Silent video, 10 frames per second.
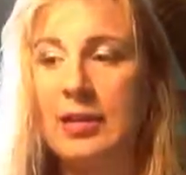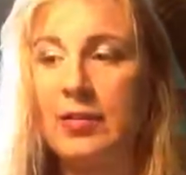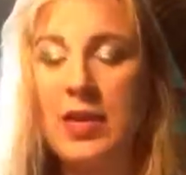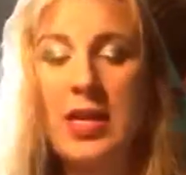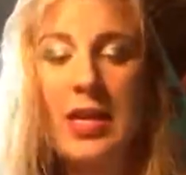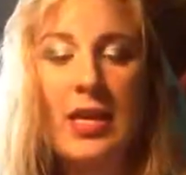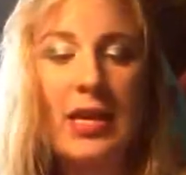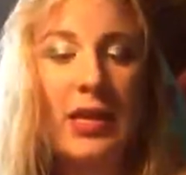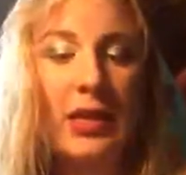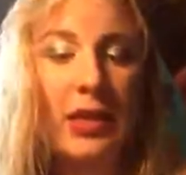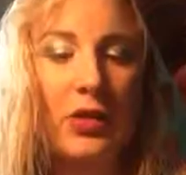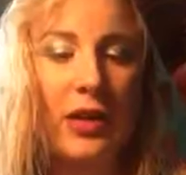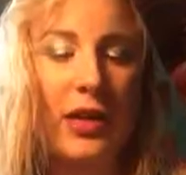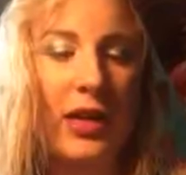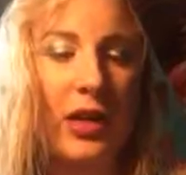of
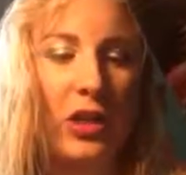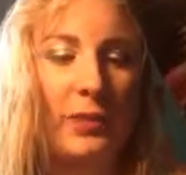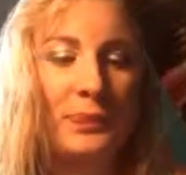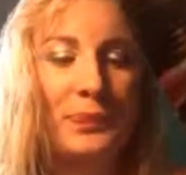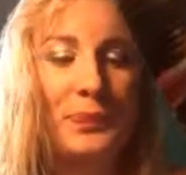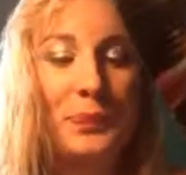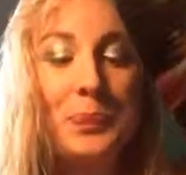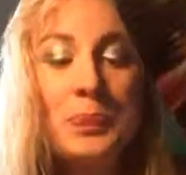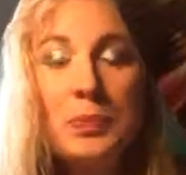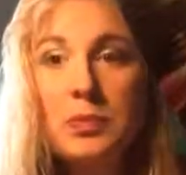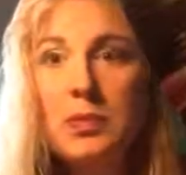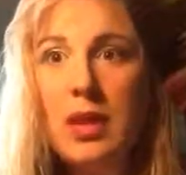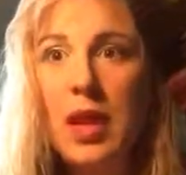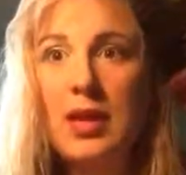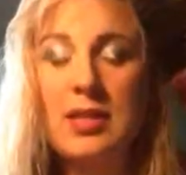glittery color,
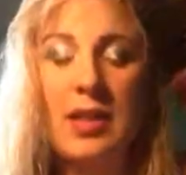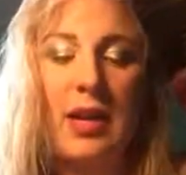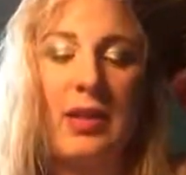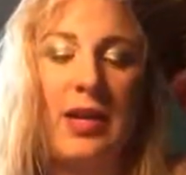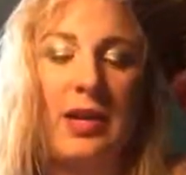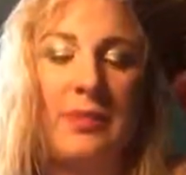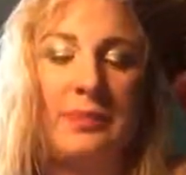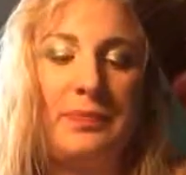as an eyeliner.